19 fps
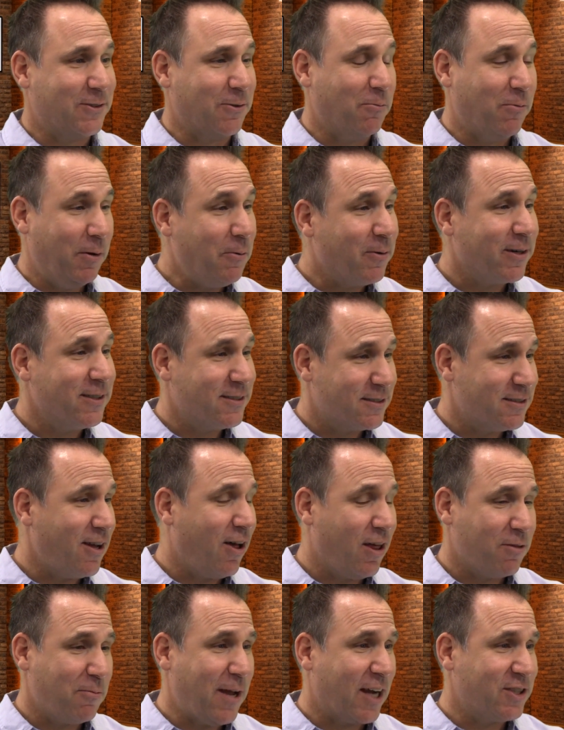So when we were in
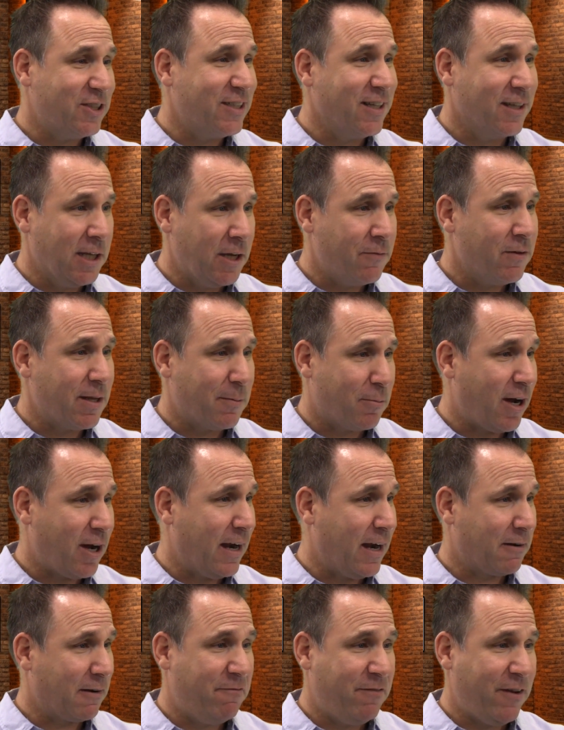stealth, we actually delivered the
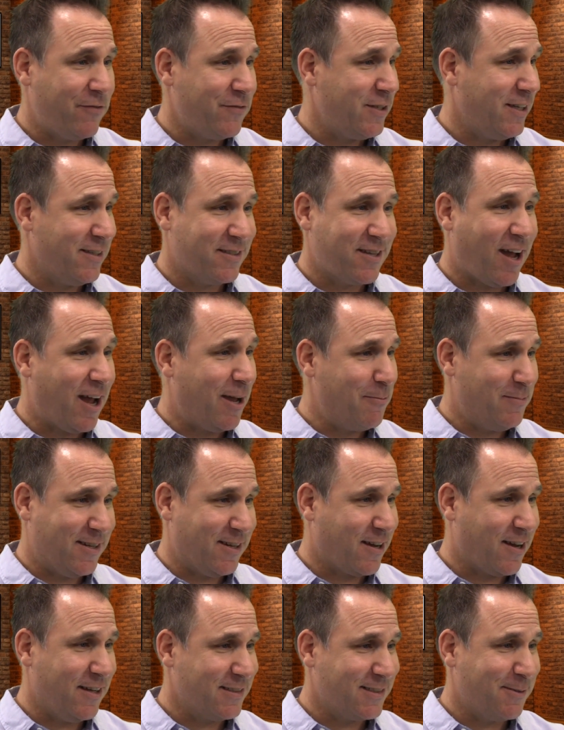product 15 times to
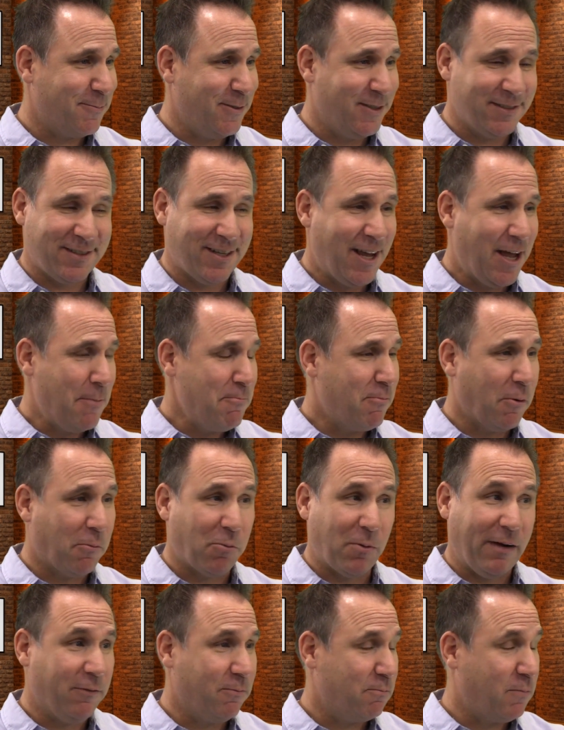customers yeah.
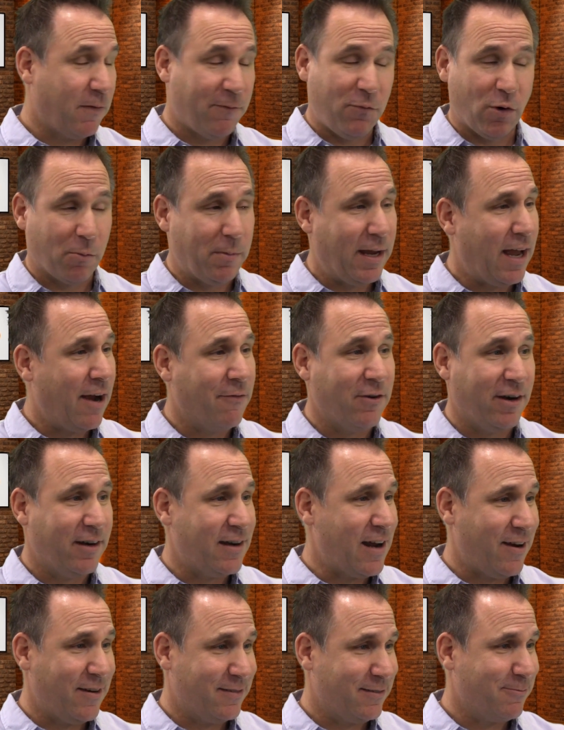before, before we ever
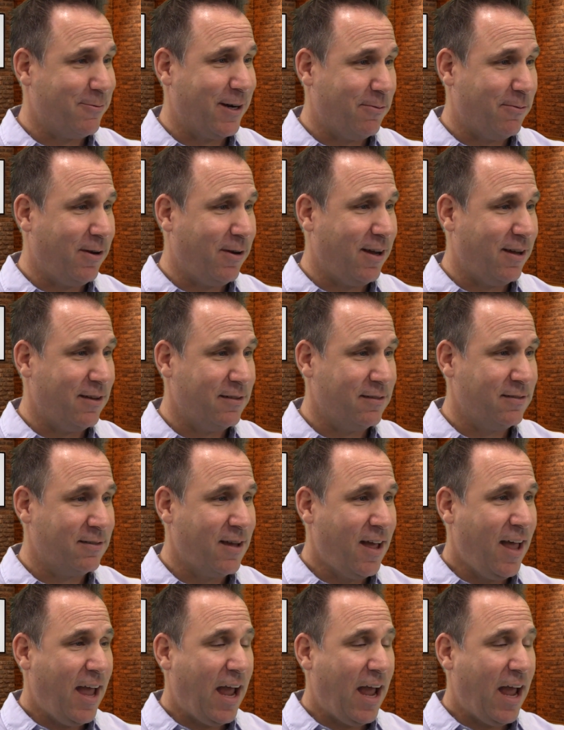announced what it was.